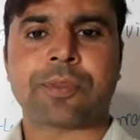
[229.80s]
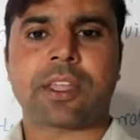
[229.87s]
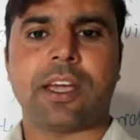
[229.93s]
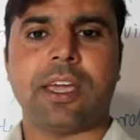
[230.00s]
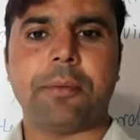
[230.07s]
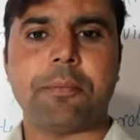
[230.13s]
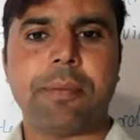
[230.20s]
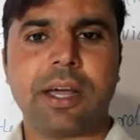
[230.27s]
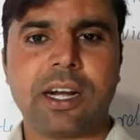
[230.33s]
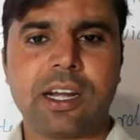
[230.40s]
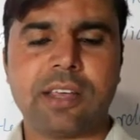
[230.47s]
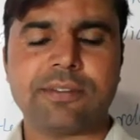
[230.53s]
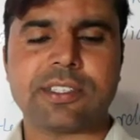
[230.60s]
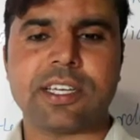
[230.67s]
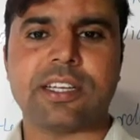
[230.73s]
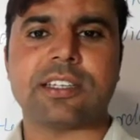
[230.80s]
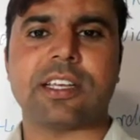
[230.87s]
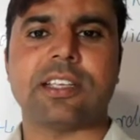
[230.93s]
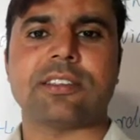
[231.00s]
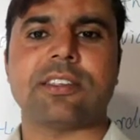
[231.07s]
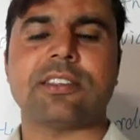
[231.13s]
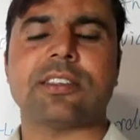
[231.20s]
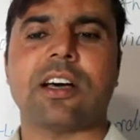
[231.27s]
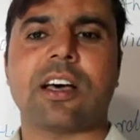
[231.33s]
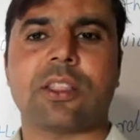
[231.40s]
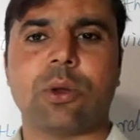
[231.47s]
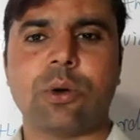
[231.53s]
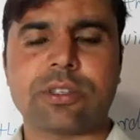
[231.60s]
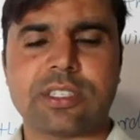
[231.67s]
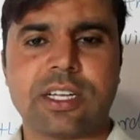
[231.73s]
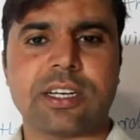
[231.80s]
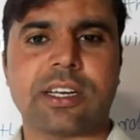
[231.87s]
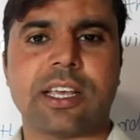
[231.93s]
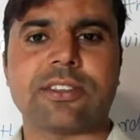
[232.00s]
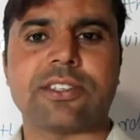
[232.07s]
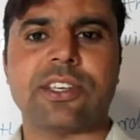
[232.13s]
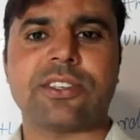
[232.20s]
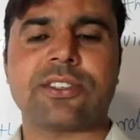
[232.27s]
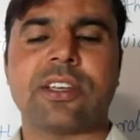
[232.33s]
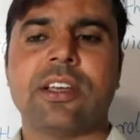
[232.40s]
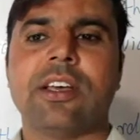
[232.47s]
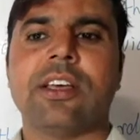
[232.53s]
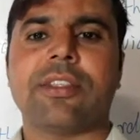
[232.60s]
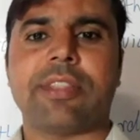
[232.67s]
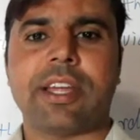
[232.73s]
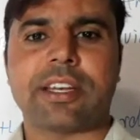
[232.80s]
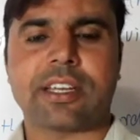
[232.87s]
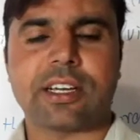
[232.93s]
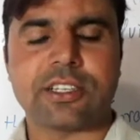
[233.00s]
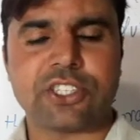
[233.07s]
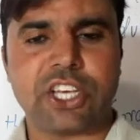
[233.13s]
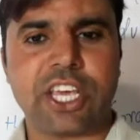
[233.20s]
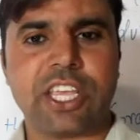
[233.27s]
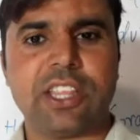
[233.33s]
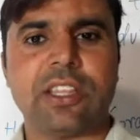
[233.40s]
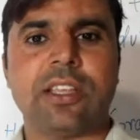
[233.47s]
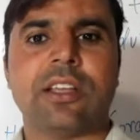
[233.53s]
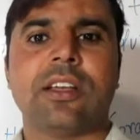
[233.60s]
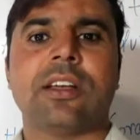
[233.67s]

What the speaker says: imperative sentences are those sentences that contain